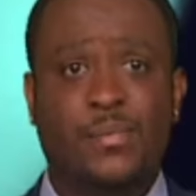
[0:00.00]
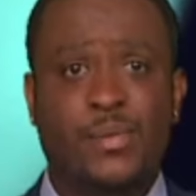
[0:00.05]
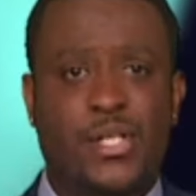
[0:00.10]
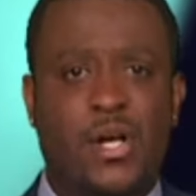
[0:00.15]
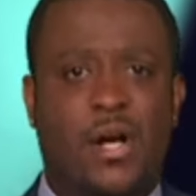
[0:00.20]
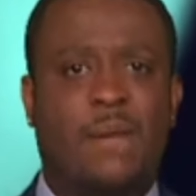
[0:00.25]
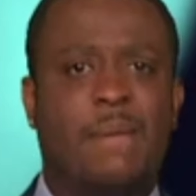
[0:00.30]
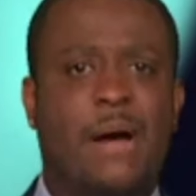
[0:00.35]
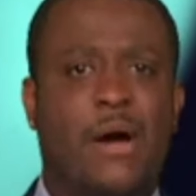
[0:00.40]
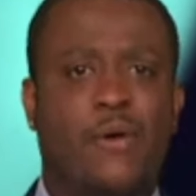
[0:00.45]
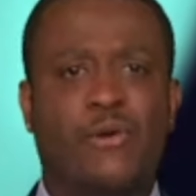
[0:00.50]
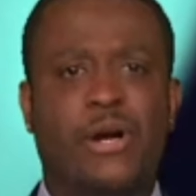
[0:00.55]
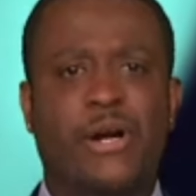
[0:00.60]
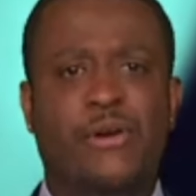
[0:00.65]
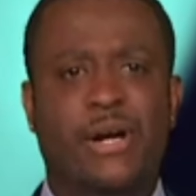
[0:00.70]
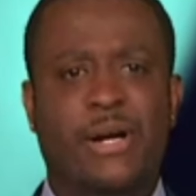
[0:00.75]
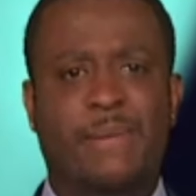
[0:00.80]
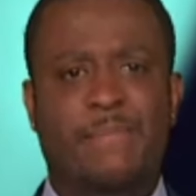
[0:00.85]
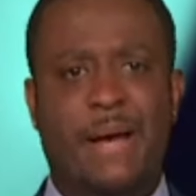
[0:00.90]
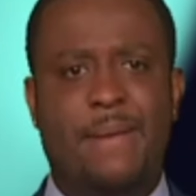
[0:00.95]
know what's the deal.
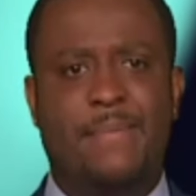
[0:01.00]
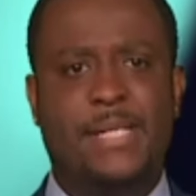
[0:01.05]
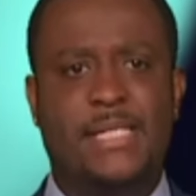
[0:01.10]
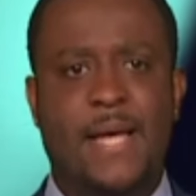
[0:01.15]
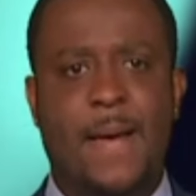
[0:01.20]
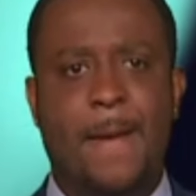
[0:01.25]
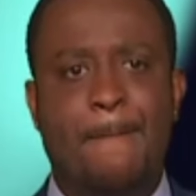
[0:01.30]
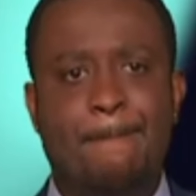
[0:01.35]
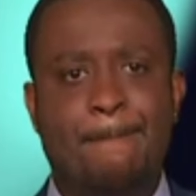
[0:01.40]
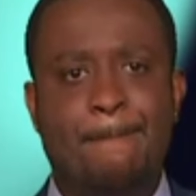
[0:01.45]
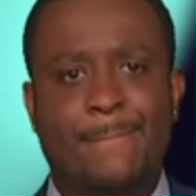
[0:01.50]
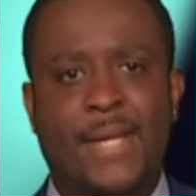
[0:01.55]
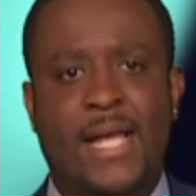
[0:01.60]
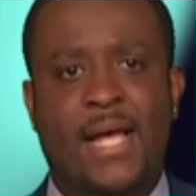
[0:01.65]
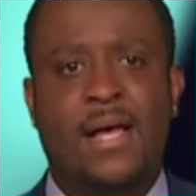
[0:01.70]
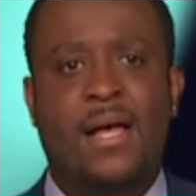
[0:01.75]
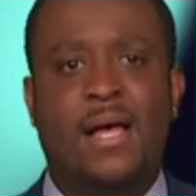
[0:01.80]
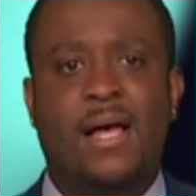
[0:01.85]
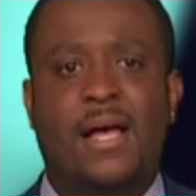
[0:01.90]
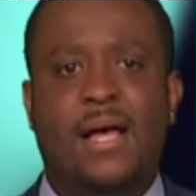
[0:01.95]
we talking about Riri,
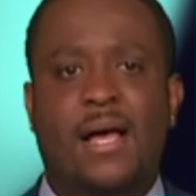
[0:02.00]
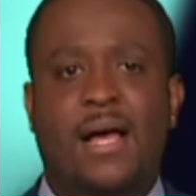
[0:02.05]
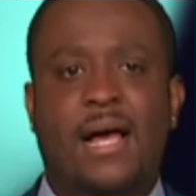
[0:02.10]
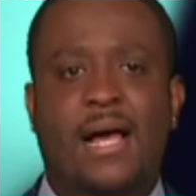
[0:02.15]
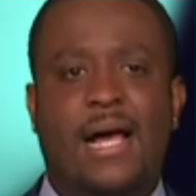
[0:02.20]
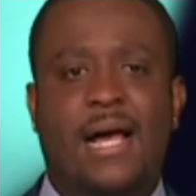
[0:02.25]
babies.